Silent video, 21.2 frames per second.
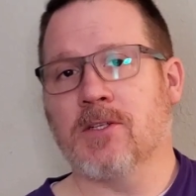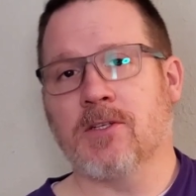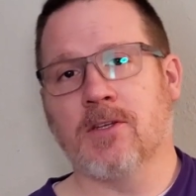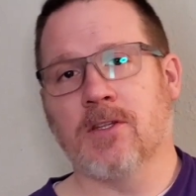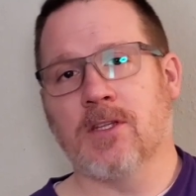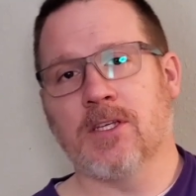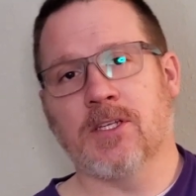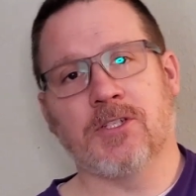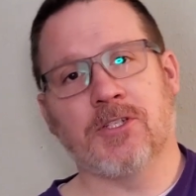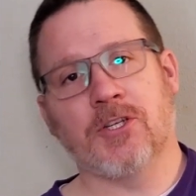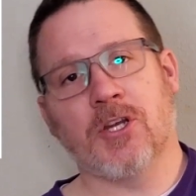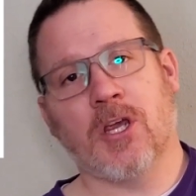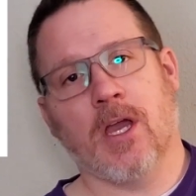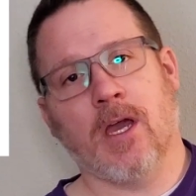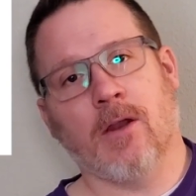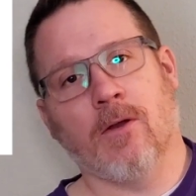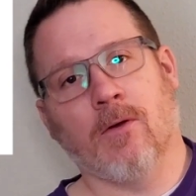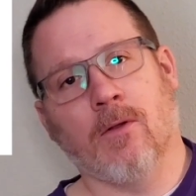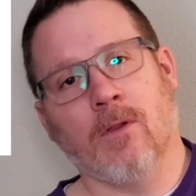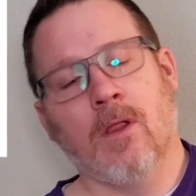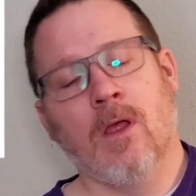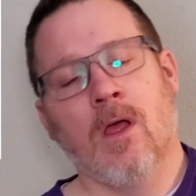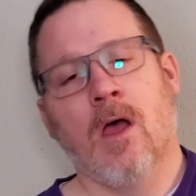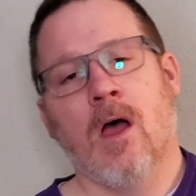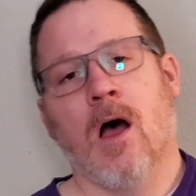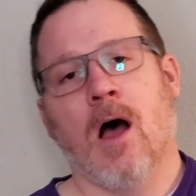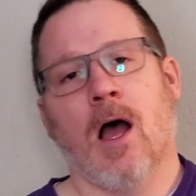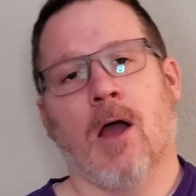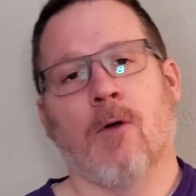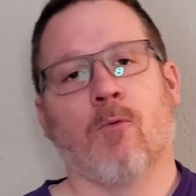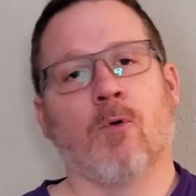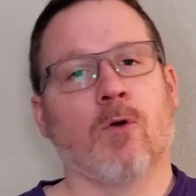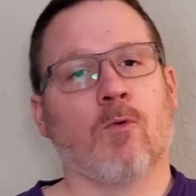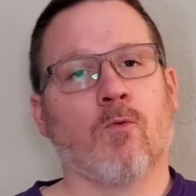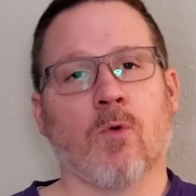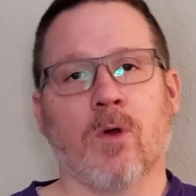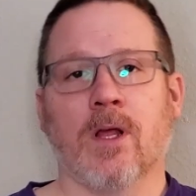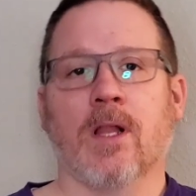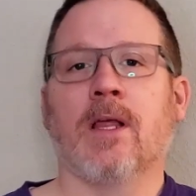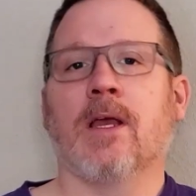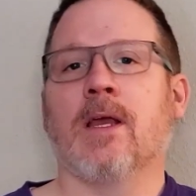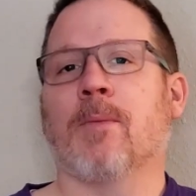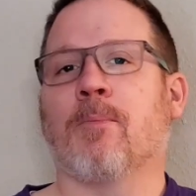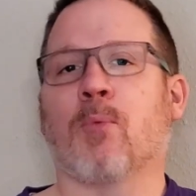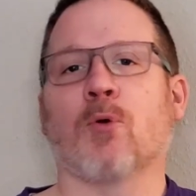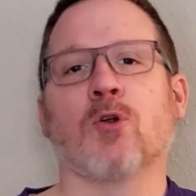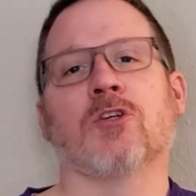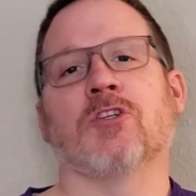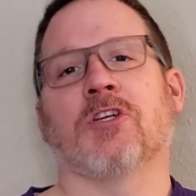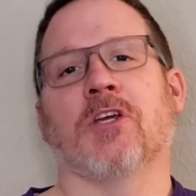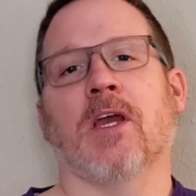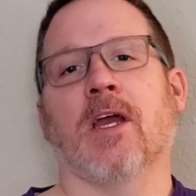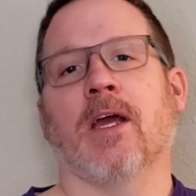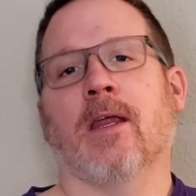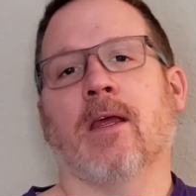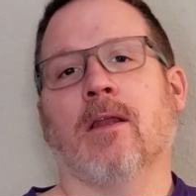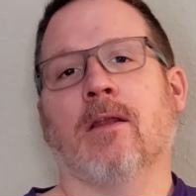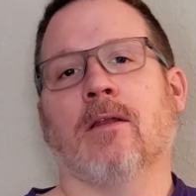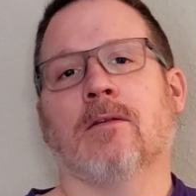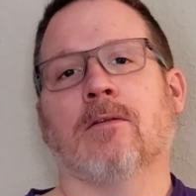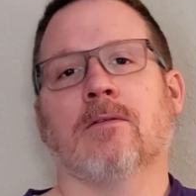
to this channel. I would really appreciate it.